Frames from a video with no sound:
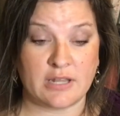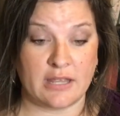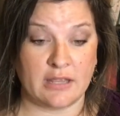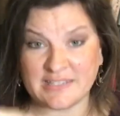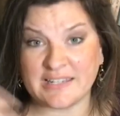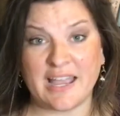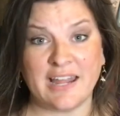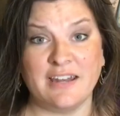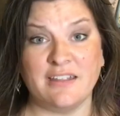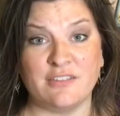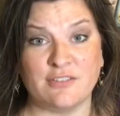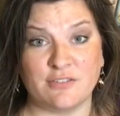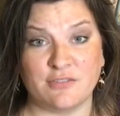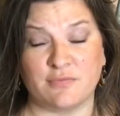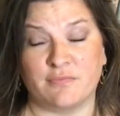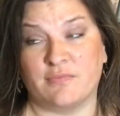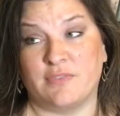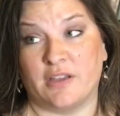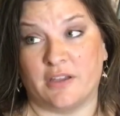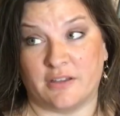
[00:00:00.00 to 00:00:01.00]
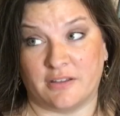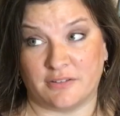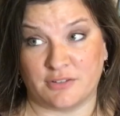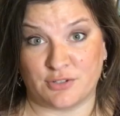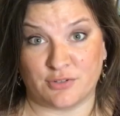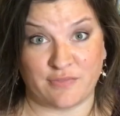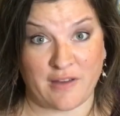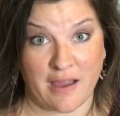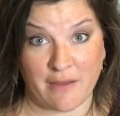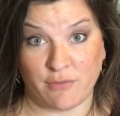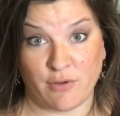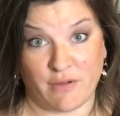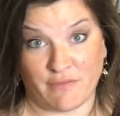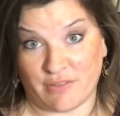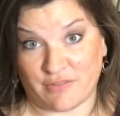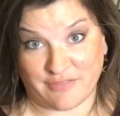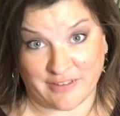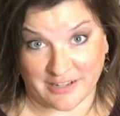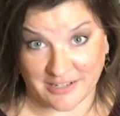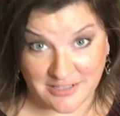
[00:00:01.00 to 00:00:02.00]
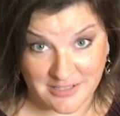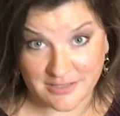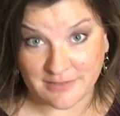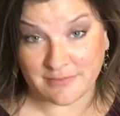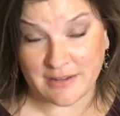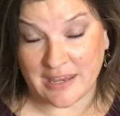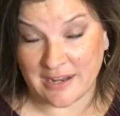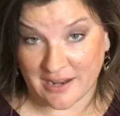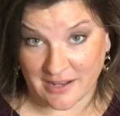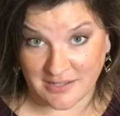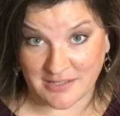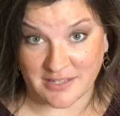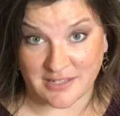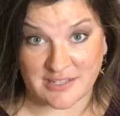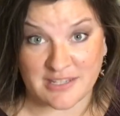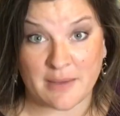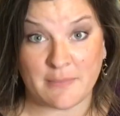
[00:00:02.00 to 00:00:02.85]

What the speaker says: It's kind of the survival of the fittest, in essence.